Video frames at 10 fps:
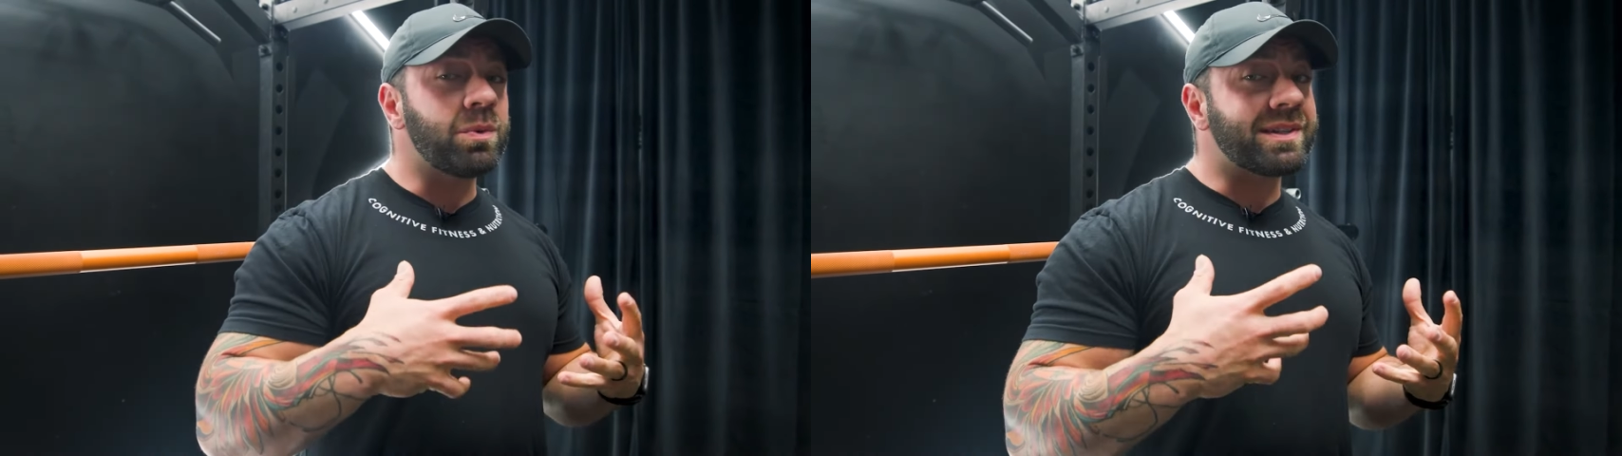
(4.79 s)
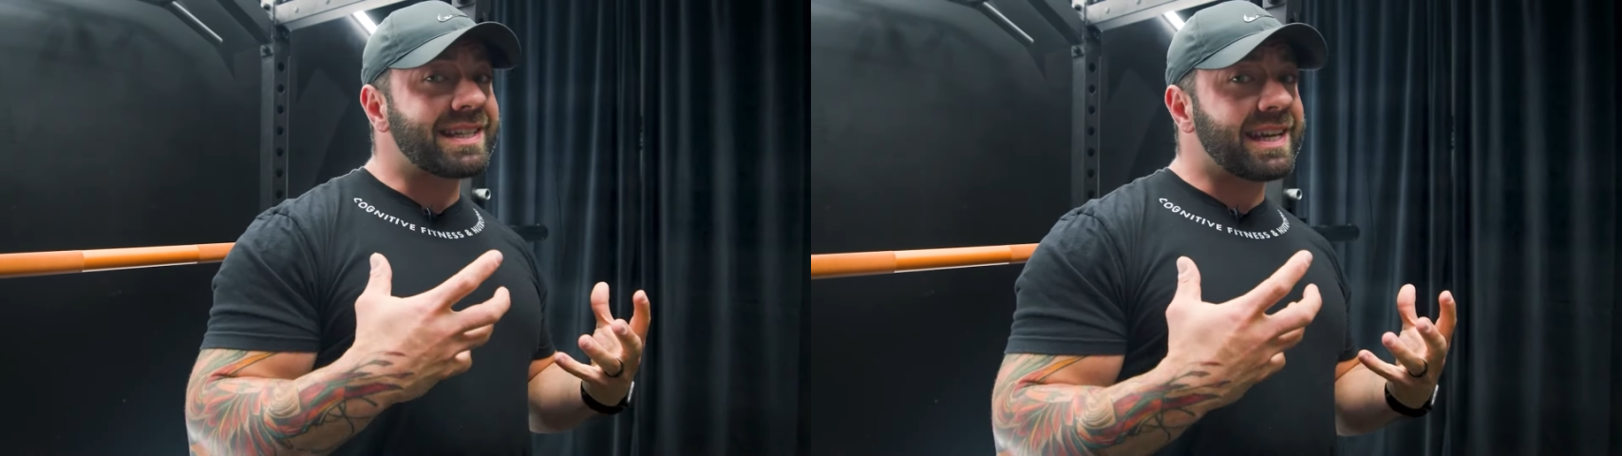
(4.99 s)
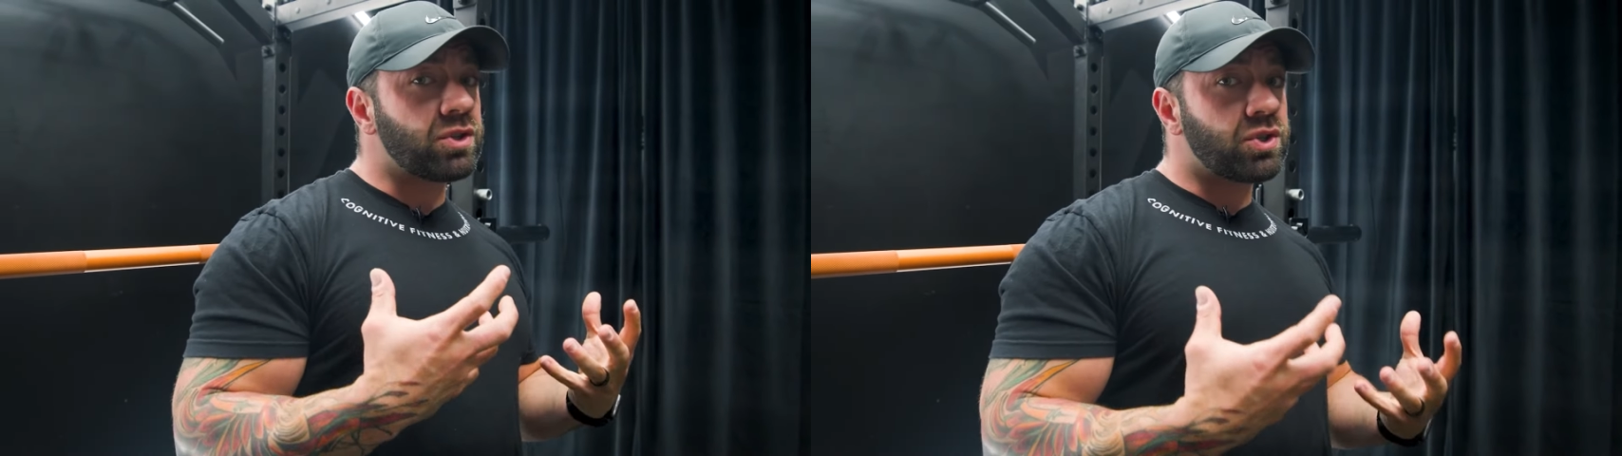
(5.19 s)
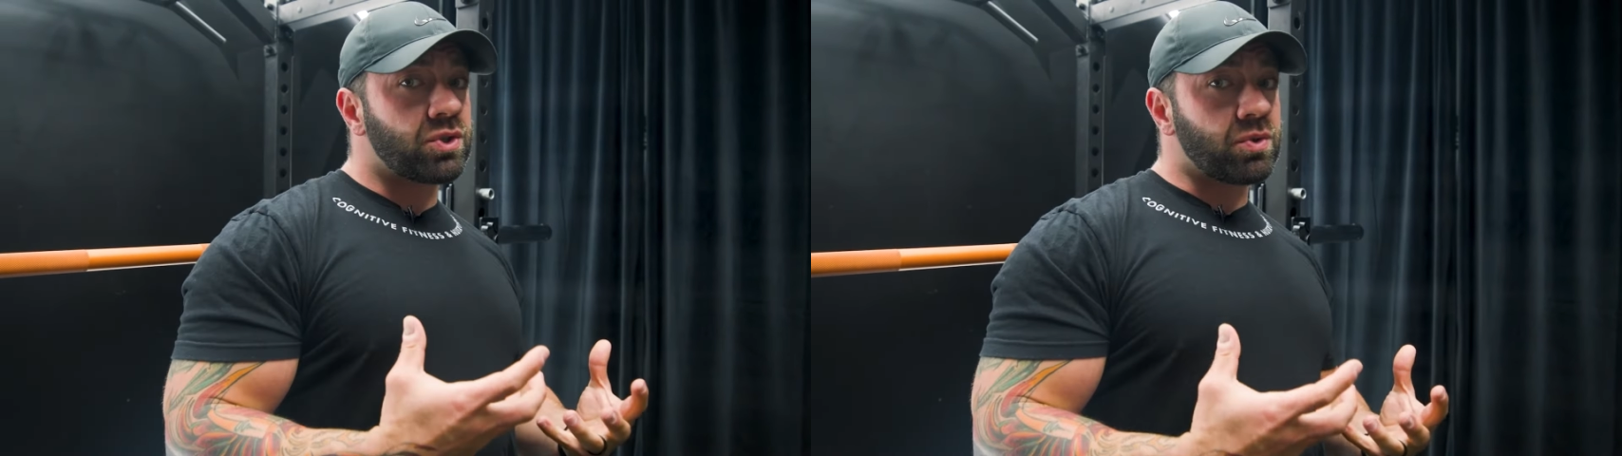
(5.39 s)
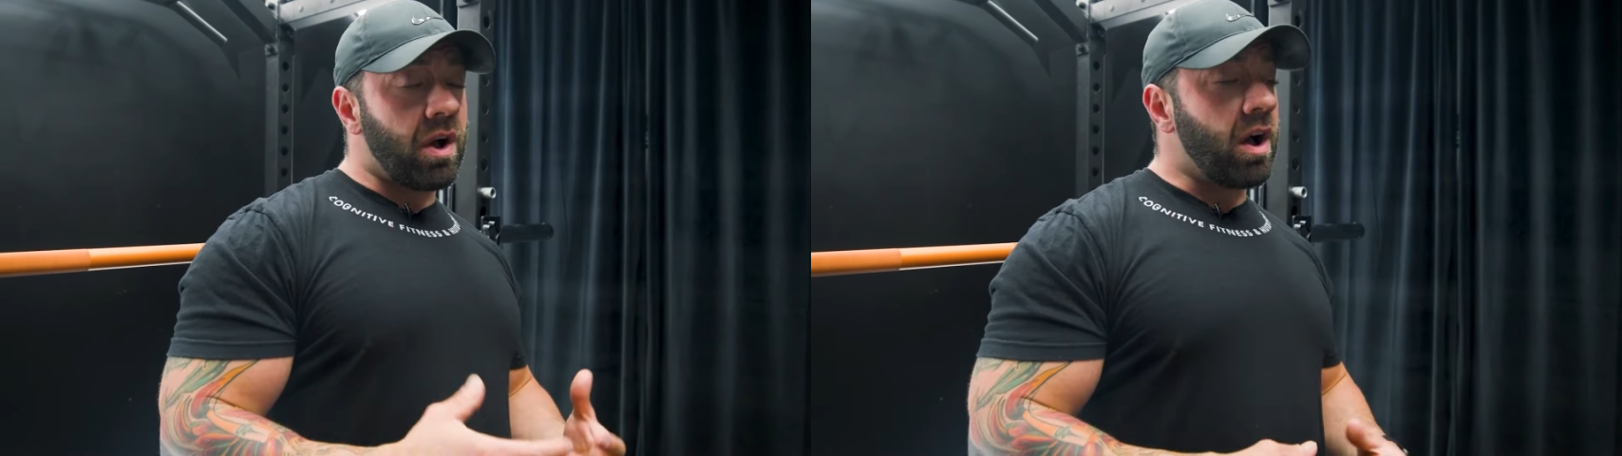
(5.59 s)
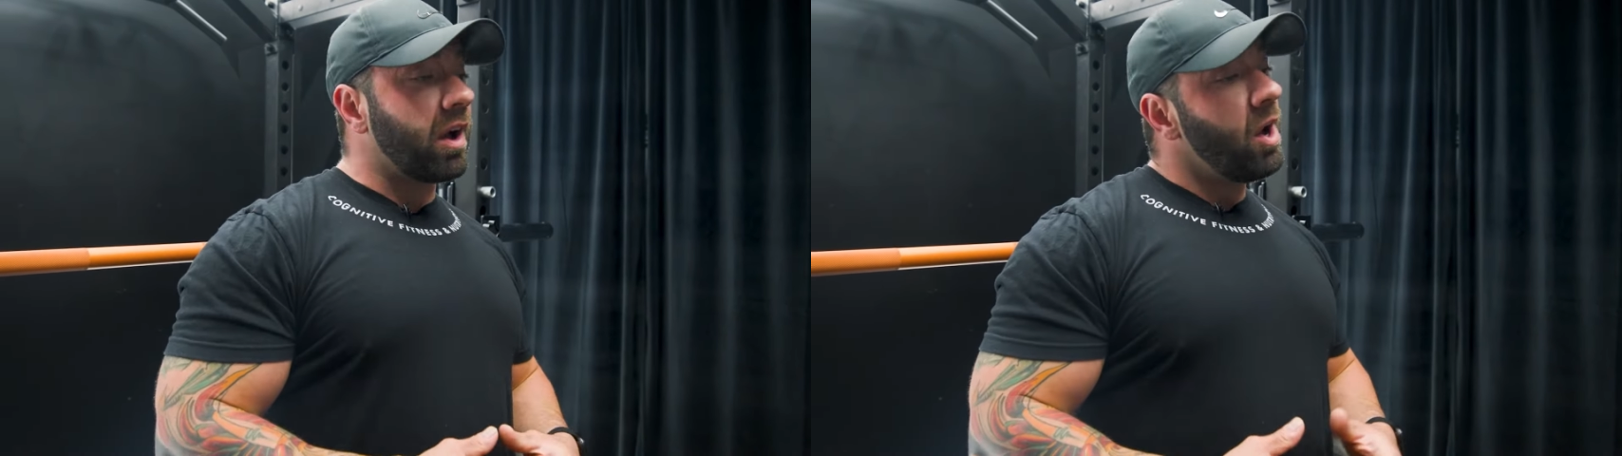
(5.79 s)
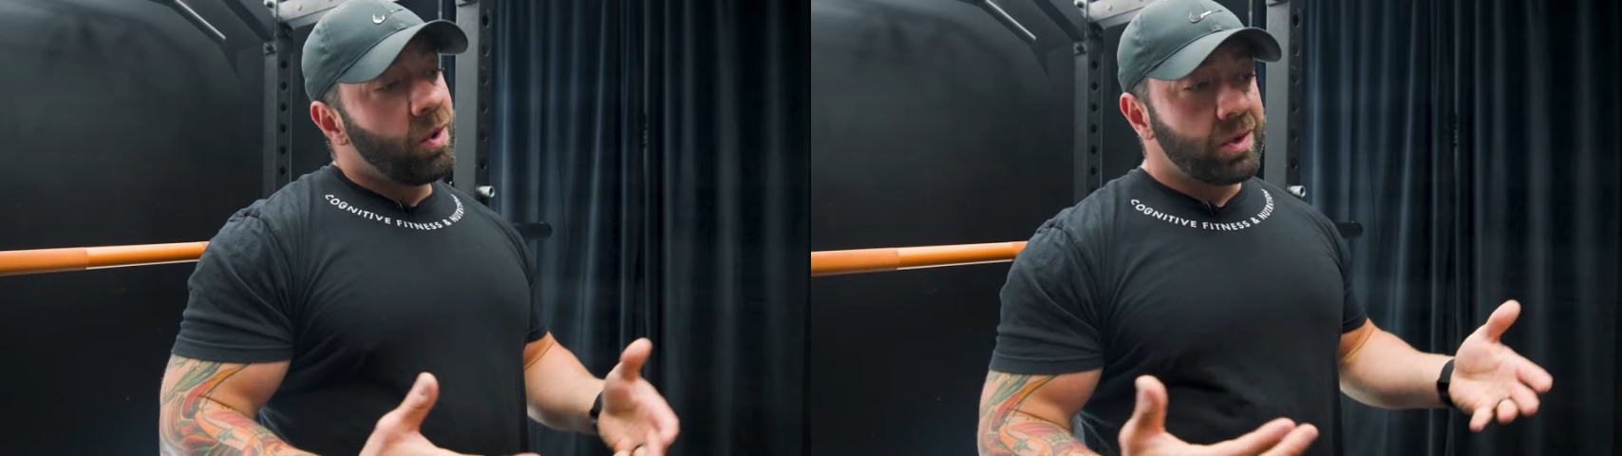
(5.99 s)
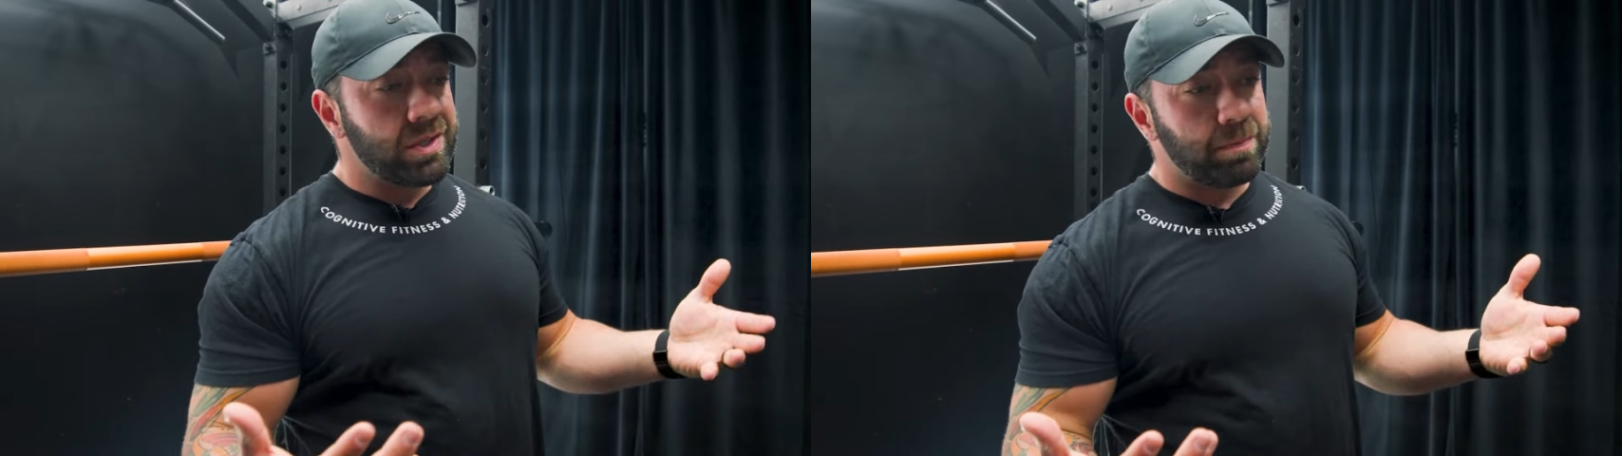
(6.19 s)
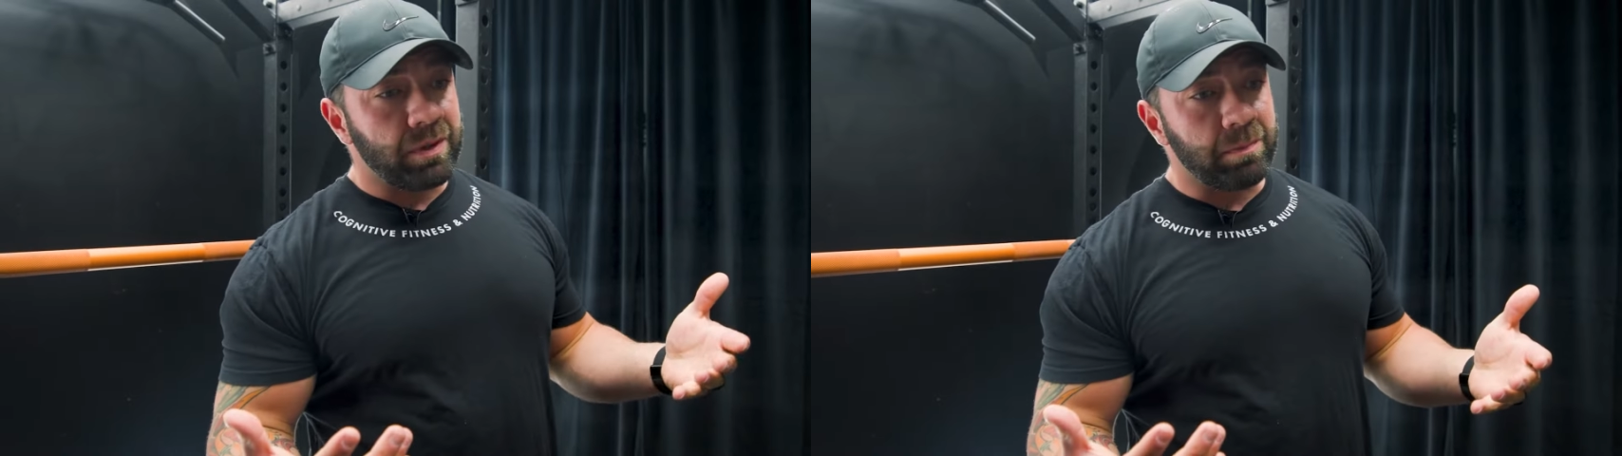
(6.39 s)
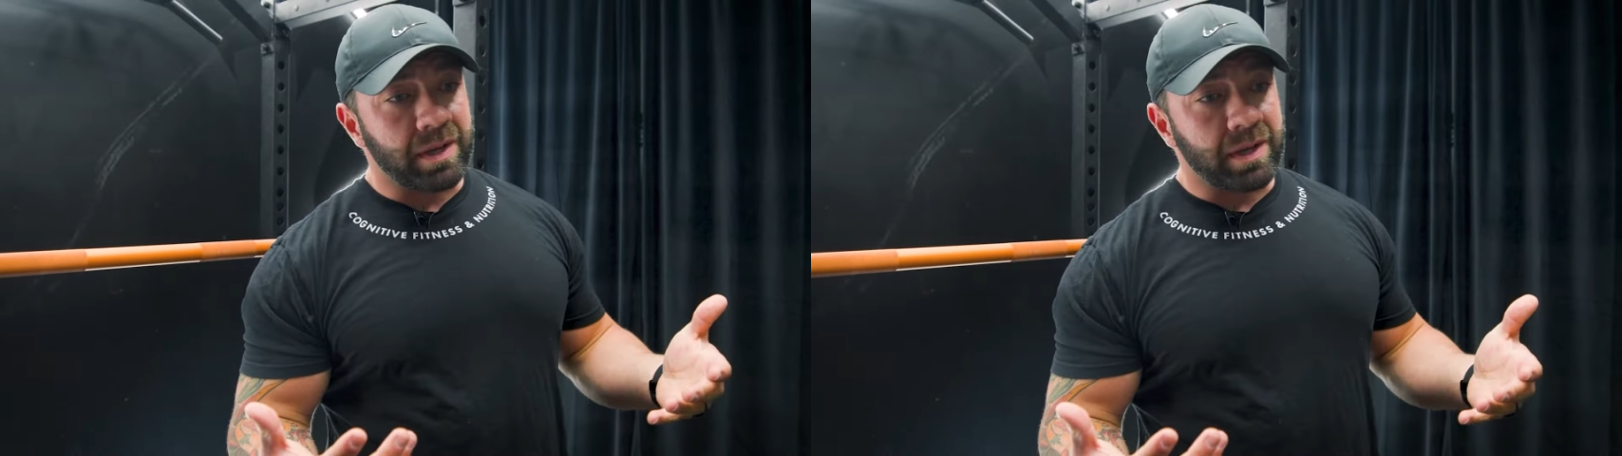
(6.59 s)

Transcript: wants to get strong or just build